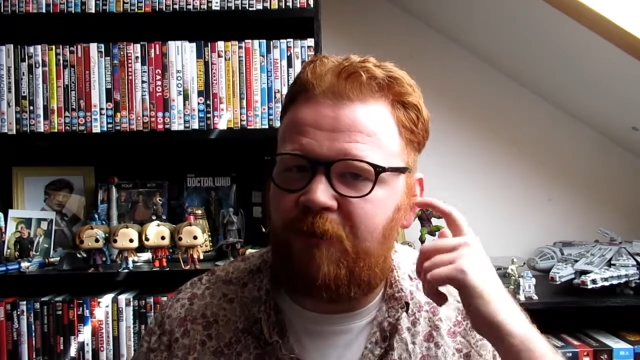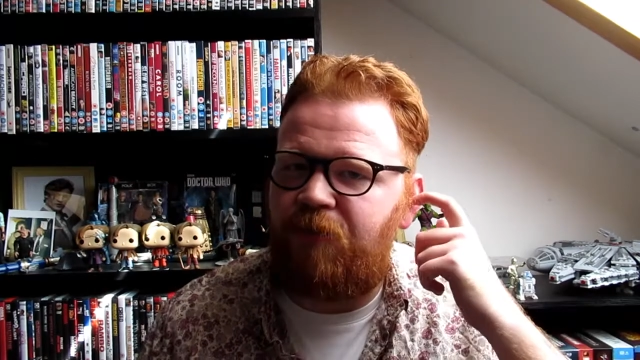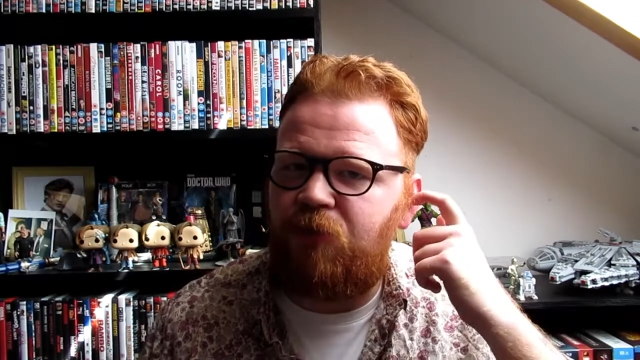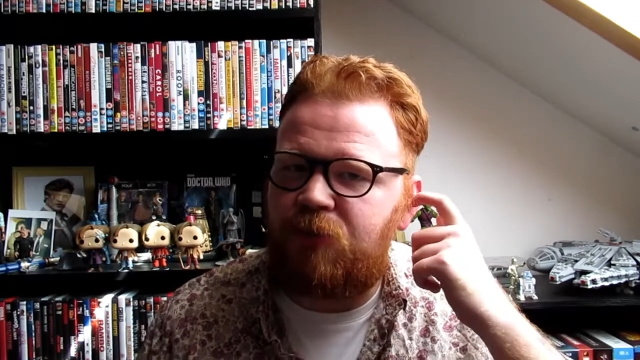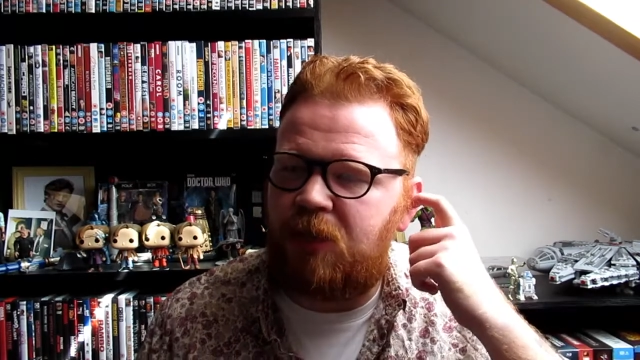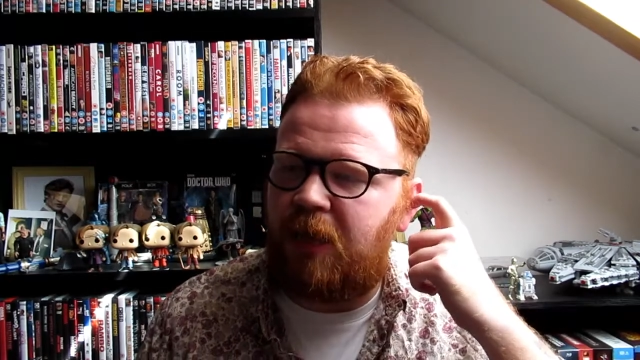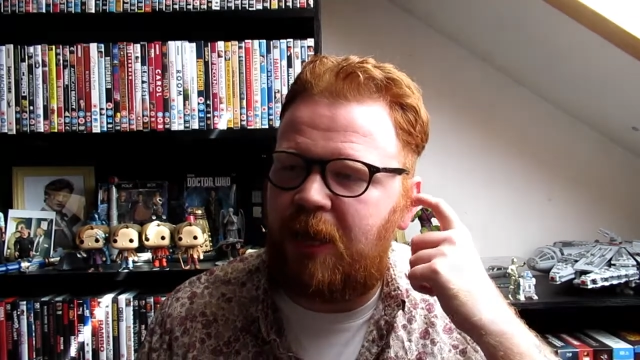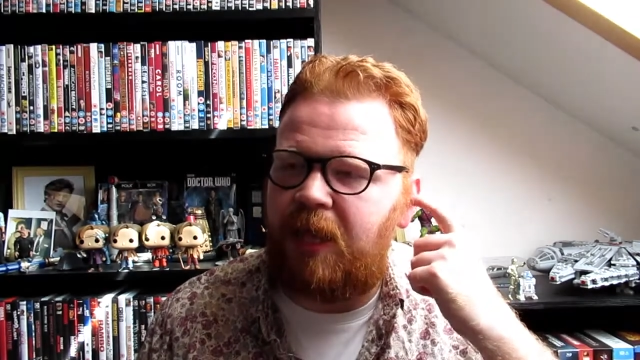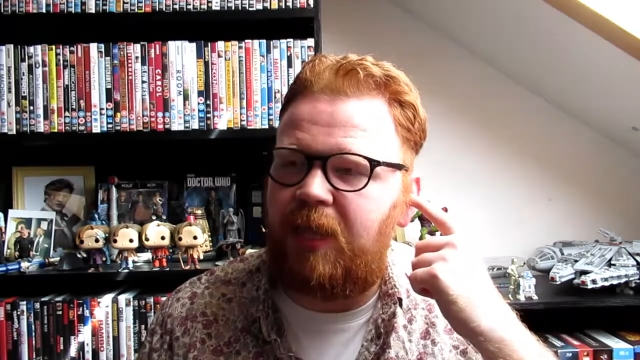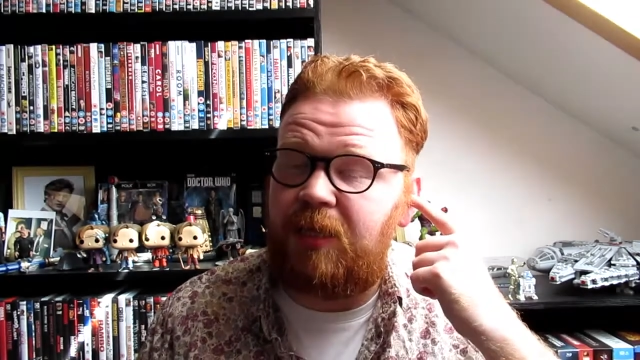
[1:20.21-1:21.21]
It feels
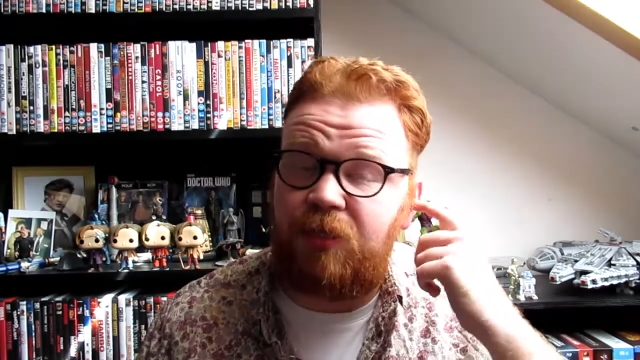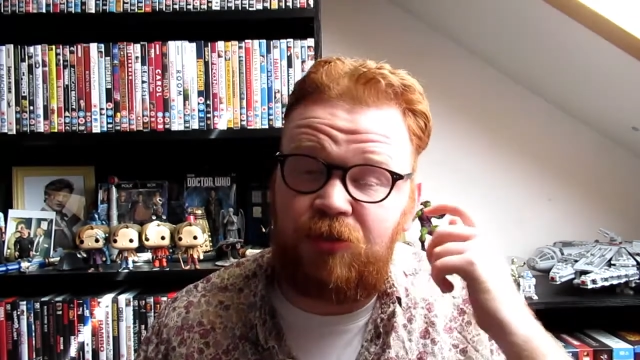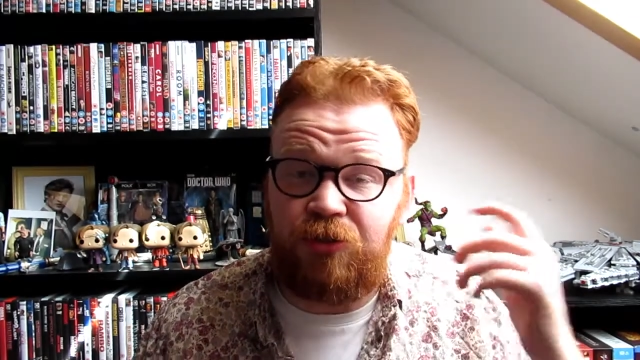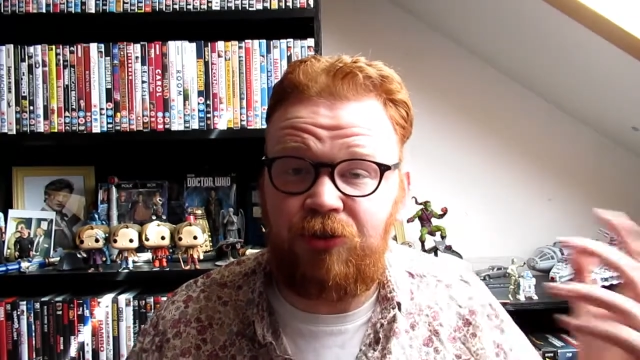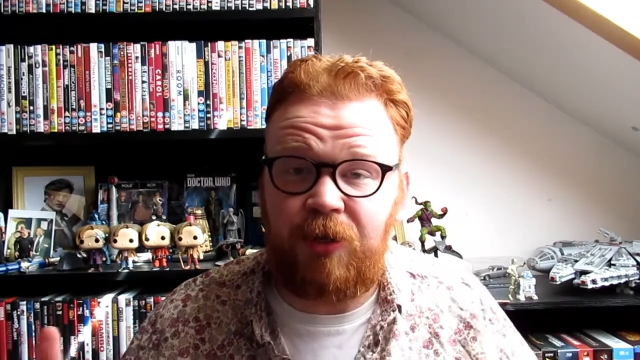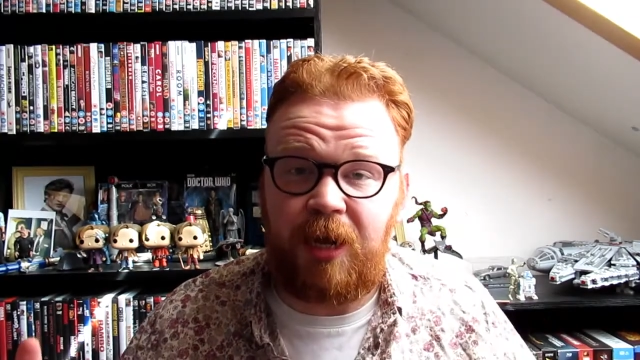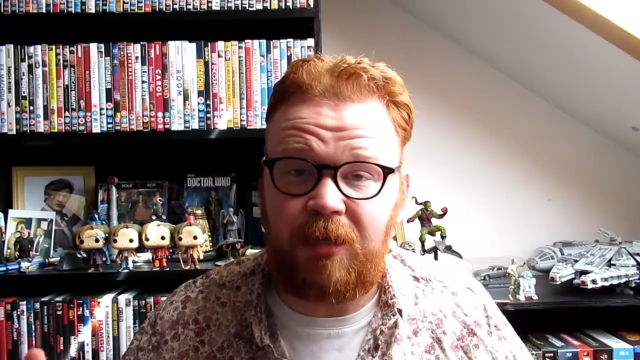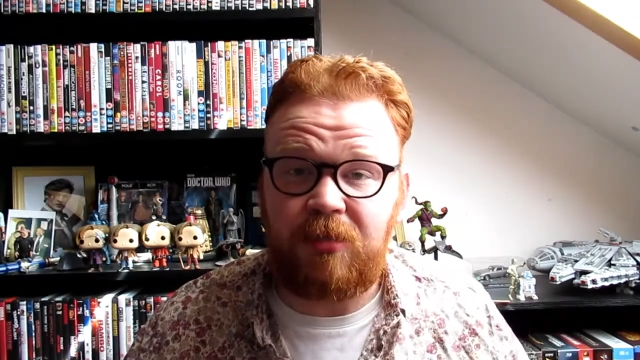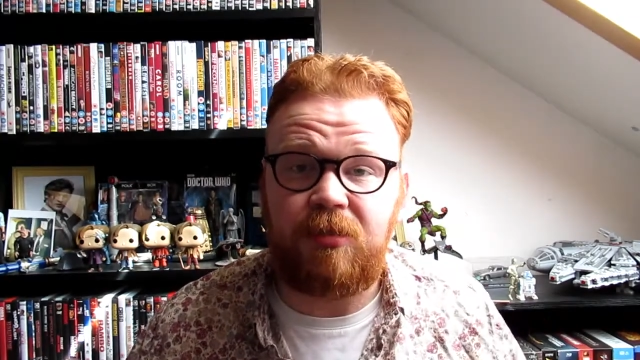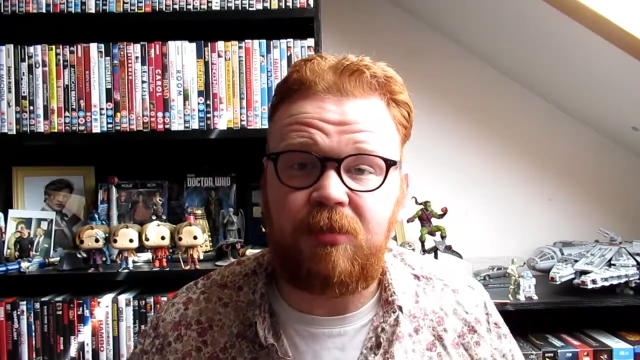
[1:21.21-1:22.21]
like, I like these two new
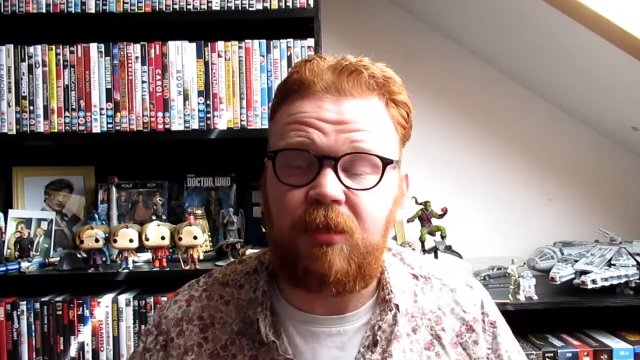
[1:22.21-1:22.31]
characters.